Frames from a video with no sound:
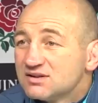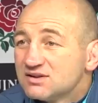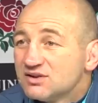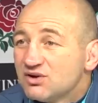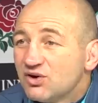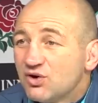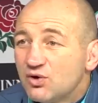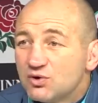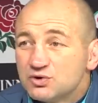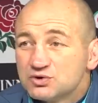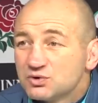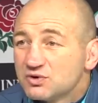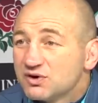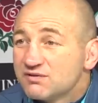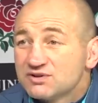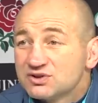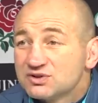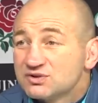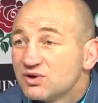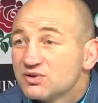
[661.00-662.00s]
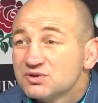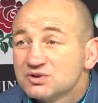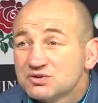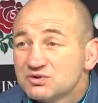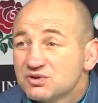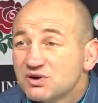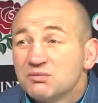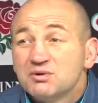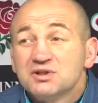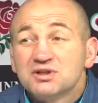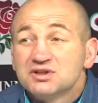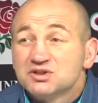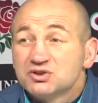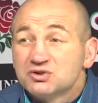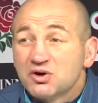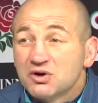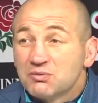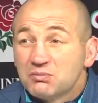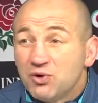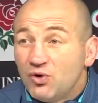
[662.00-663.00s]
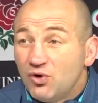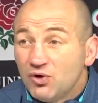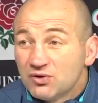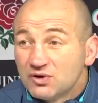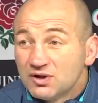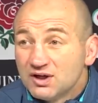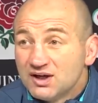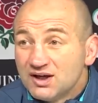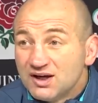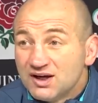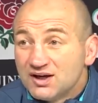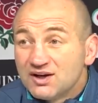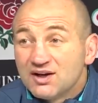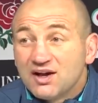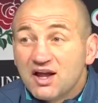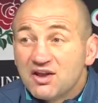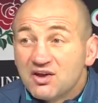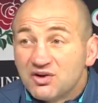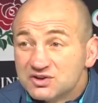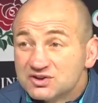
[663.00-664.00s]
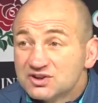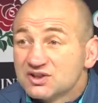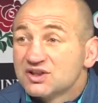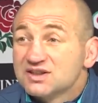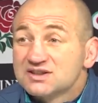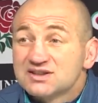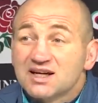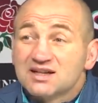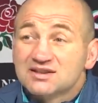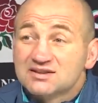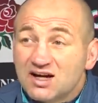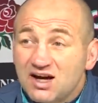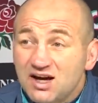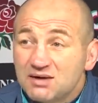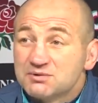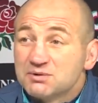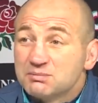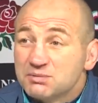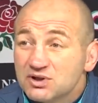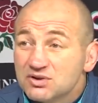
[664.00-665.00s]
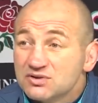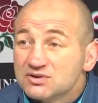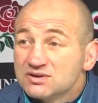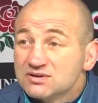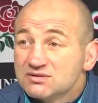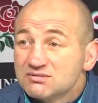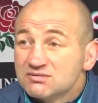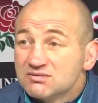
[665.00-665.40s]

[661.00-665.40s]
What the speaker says: You always want to have a strong scrum and a strong maul. Now, those are going to take time to build.